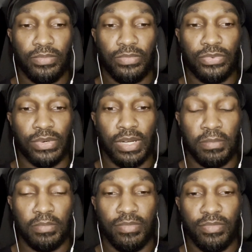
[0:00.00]

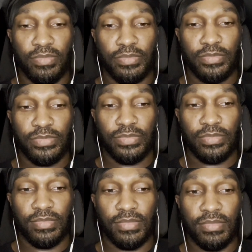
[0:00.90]
from
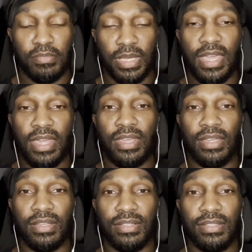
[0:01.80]

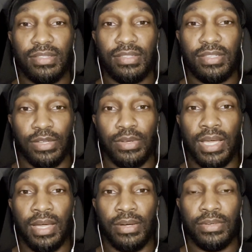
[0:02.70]
beginning till
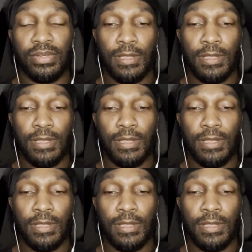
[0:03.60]
now.